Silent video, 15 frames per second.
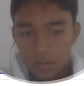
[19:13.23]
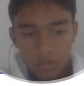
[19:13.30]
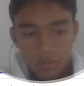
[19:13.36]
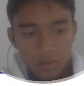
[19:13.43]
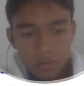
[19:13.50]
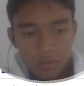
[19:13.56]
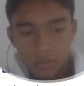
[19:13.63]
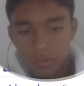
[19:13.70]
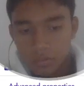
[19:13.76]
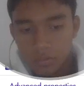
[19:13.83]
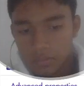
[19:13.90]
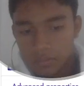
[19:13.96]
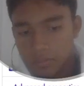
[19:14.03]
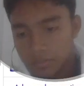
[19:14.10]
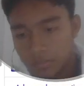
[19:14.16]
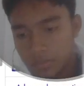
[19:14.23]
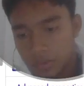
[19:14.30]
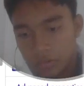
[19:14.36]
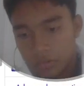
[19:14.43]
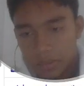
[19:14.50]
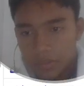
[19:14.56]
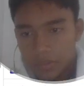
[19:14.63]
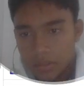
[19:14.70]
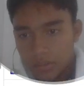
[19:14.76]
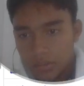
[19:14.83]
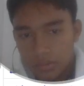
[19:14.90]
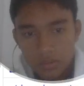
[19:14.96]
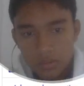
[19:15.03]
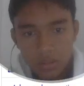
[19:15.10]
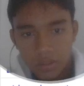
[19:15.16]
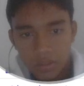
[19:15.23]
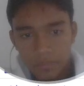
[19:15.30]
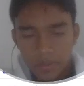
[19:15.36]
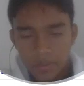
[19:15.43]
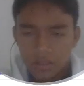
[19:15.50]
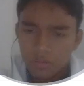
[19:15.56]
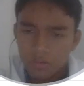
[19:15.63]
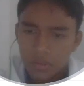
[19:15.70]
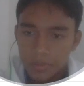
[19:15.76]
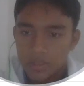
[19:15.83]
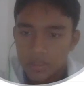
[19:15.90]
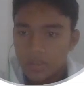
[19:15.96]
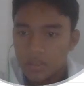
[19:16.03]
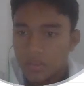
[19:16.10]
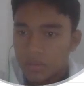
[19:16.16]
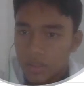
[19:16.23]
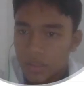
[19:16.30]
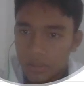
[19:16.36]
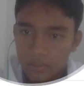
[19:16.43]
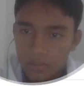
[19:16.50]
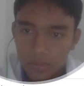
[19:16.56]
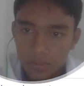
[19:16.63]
So 2 websites. I've made 2 websites, I believe.